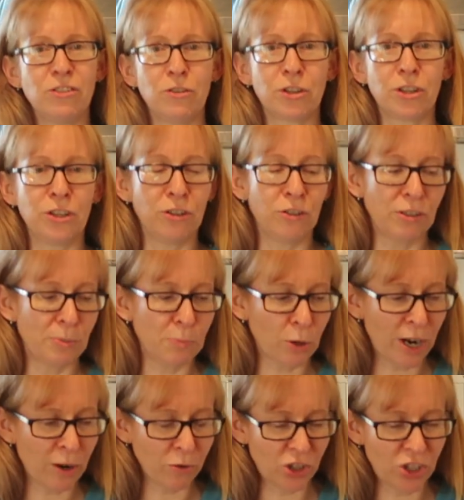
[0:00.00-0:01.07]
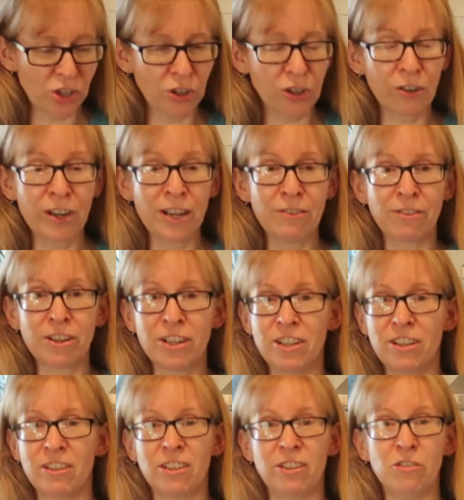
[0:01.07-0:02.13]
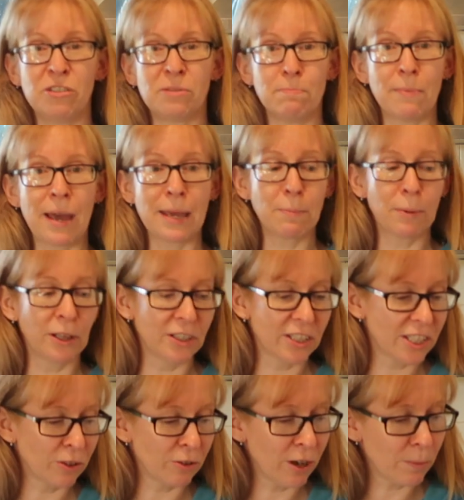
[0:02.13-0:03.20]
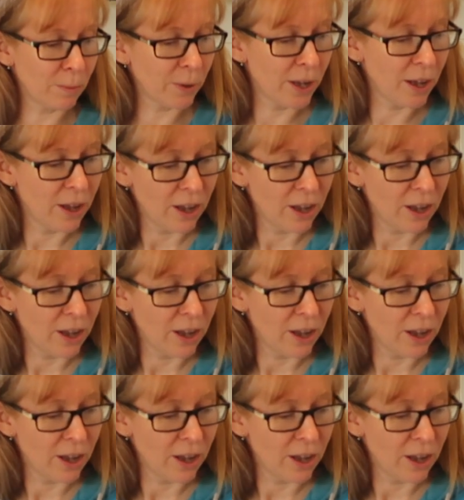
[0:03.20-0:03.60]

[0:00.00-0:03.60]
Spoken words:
you can use brown sugar even, you can use maple syrup.